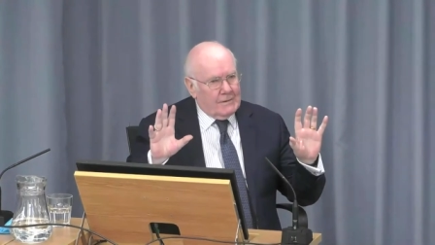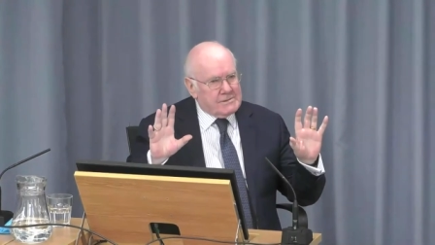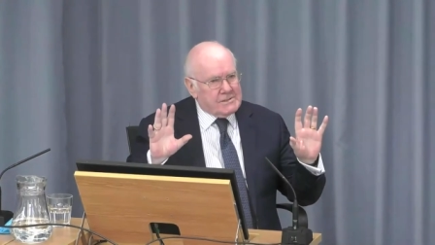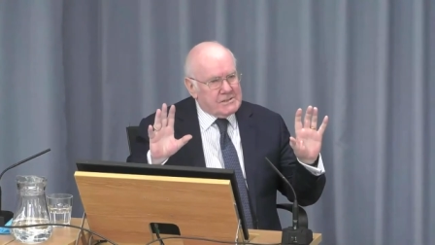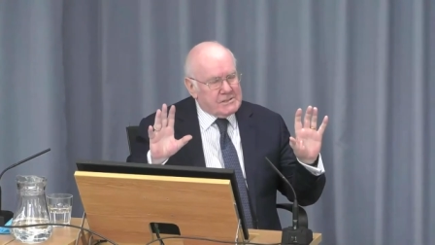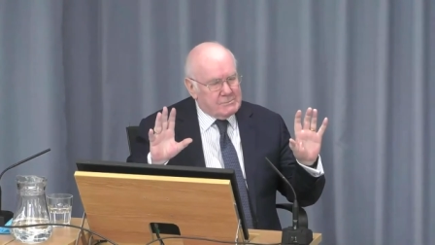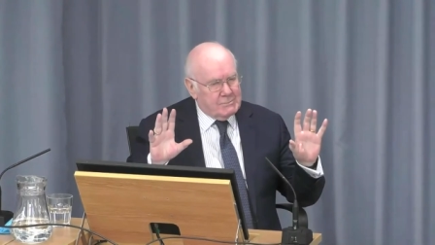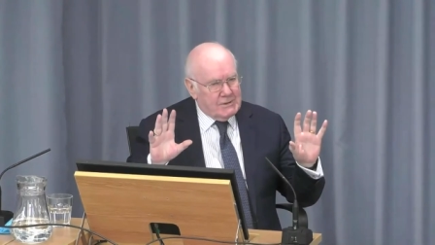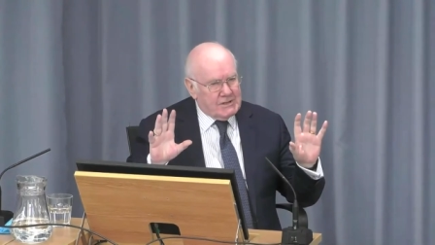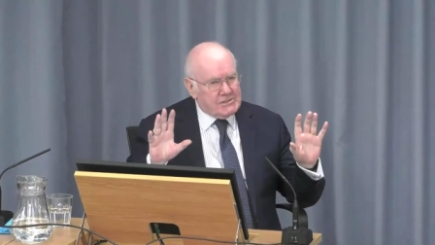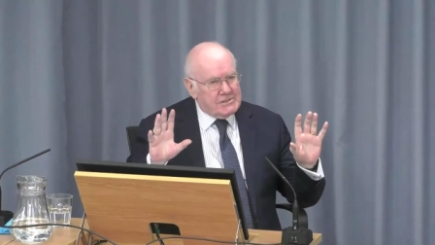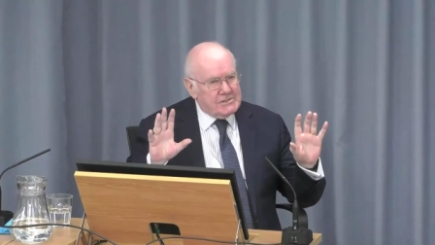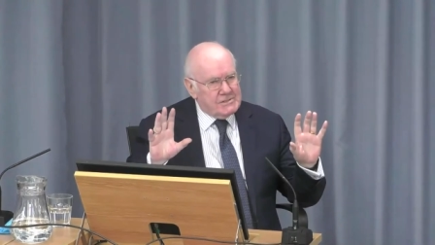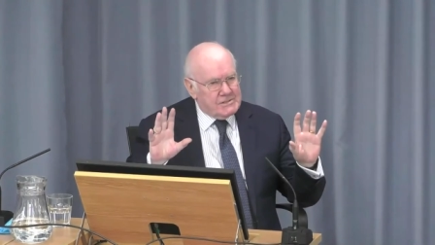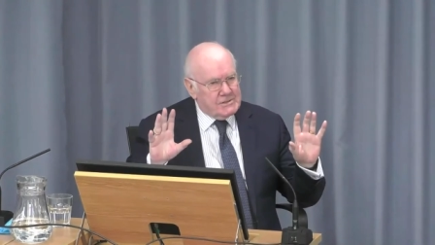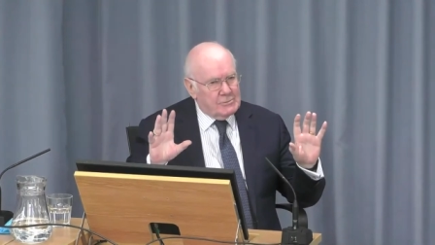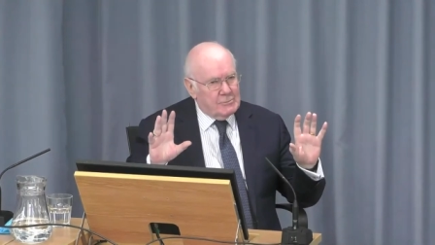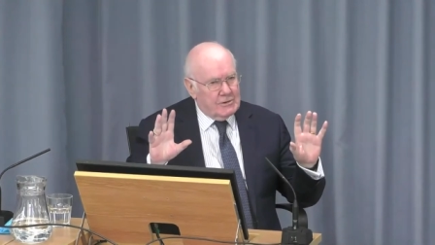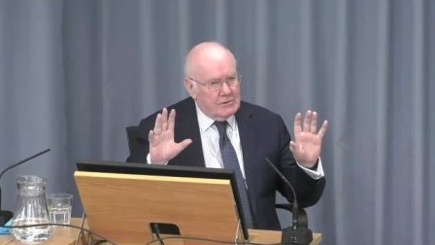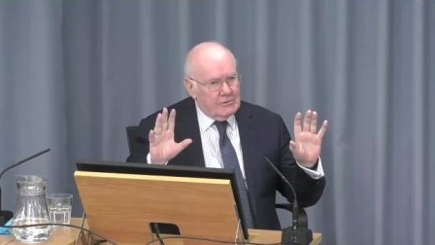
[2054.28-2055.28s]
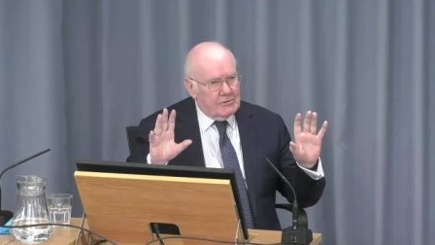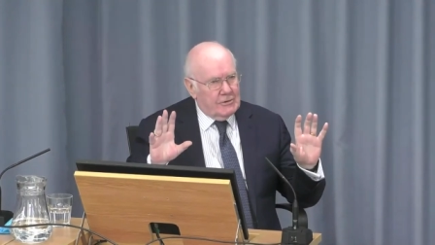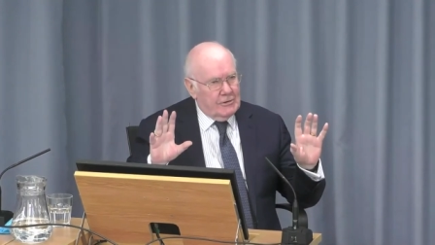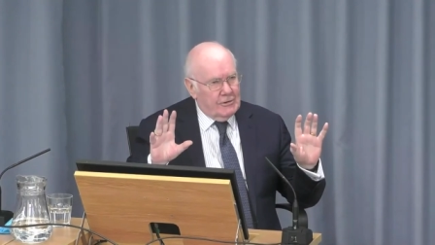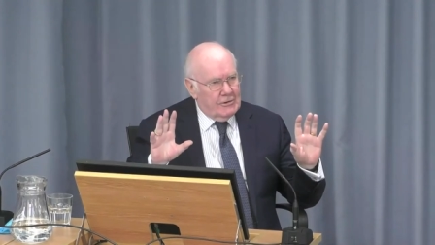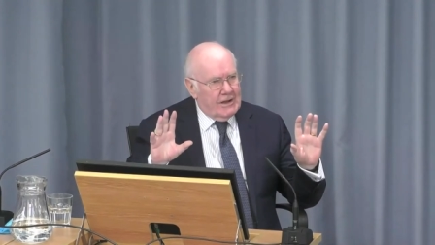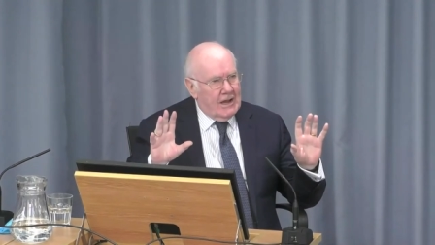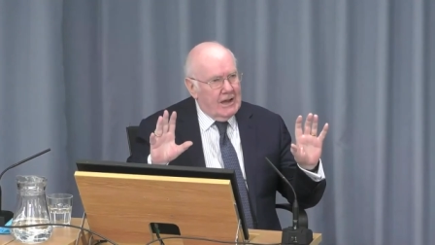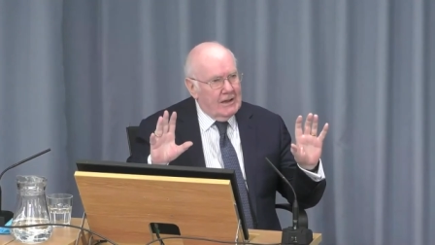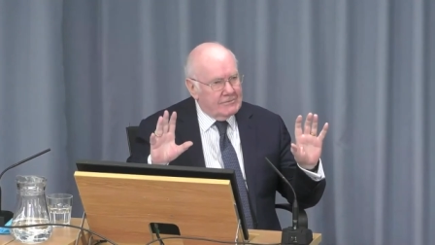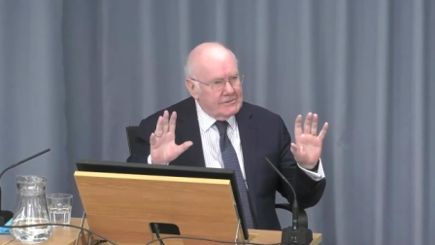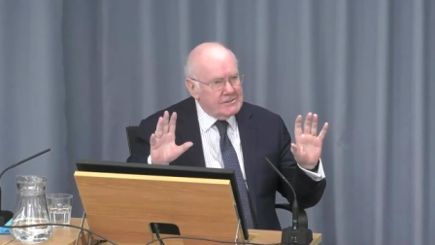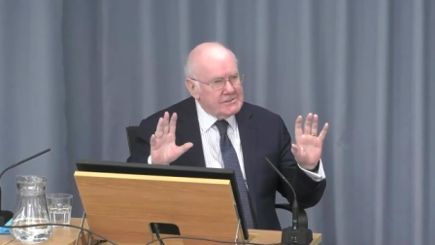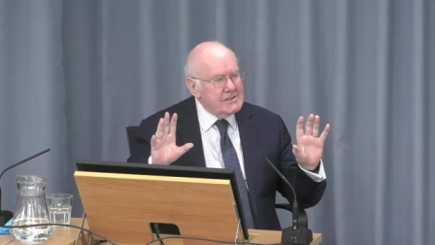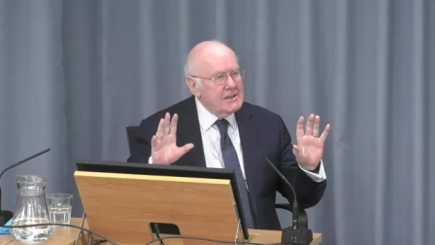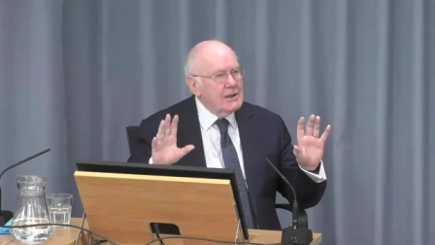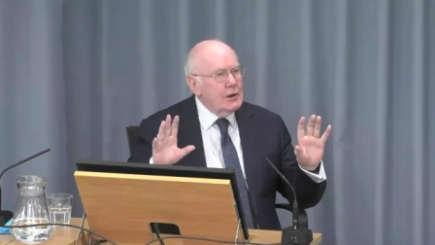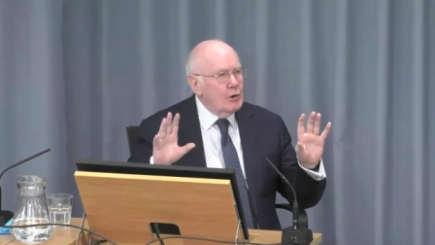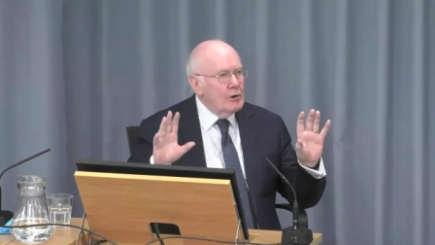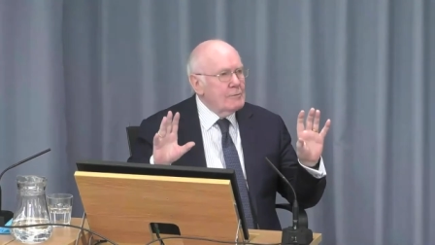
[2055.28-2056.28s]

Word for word: suspicions that were around, I have to say,